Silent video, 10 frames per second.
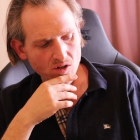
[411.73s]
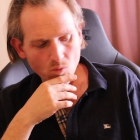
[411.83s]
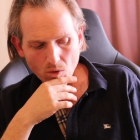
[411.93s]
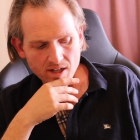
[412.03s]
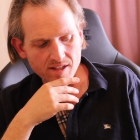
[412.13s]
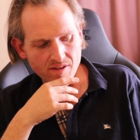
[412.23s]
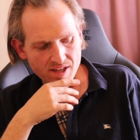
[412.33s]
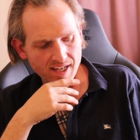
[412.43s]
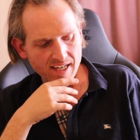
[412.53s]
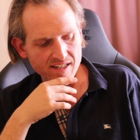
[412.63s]
One
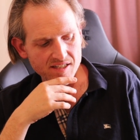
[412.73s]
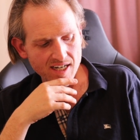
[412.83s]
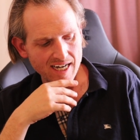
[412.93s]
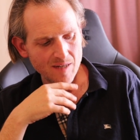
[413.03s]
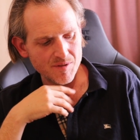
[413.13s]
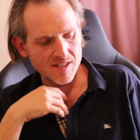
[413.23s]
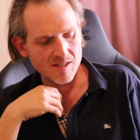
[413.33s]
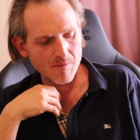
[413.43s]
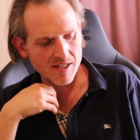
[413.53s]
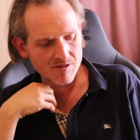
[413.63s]
thing at a time is its
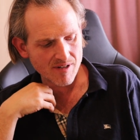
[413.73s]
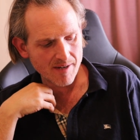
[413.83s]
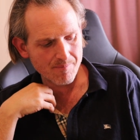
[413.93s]
mantra.